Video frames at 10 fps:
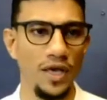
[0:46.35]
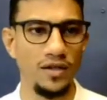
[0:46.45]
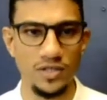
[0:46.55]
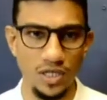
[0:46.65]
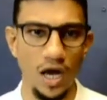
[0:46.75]

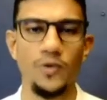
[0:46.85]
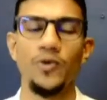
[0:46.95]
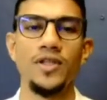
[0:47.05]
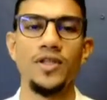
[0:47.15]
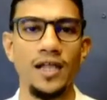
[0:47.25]
can
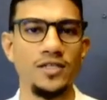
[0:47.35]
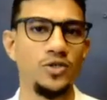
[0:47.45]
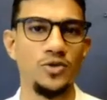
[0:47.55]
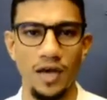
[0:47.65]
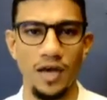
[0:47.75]
start with
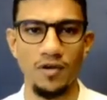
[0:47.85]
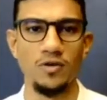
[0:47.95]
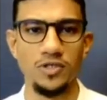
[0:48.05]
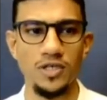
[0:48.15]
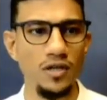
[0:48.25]
EalSuite
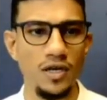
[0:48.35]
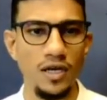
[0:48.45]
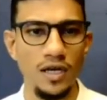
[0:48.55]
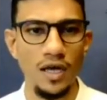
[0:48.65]
evolution.